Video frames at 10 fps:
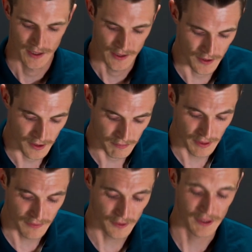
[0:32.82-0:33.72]
So the
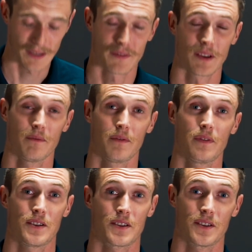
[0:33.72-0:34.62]
B4FM
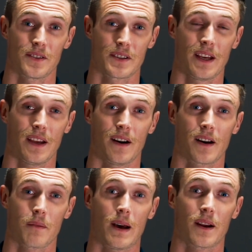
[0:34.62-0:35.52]
features a
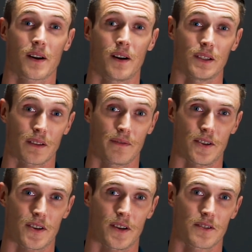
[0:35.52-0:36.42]
automatic calling
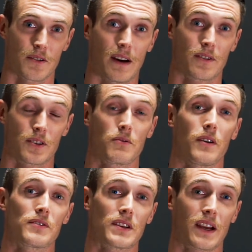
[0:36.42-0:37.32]
feature. So after
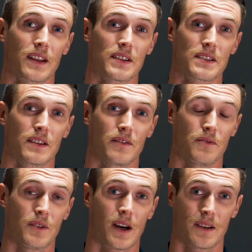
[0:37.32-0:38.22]
12 seconds of
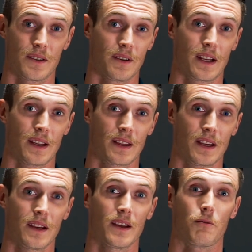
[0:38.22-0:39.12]
you not doing
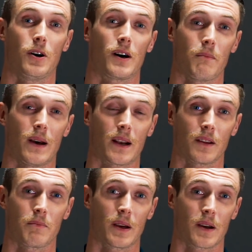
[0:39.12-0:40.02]
anything, it will
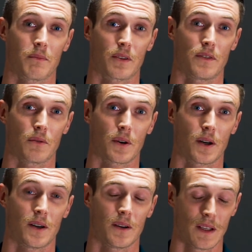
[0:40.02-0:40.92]
automatically pick up your phone
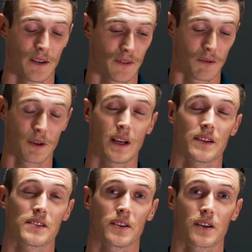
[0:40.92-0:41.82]
call. If you want to
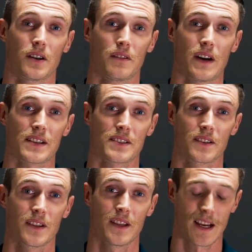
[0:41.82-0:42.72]
answer your call
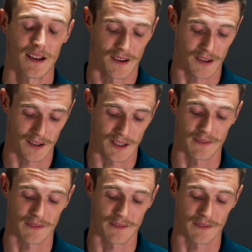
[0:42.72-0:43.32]
faster than that, all you're going to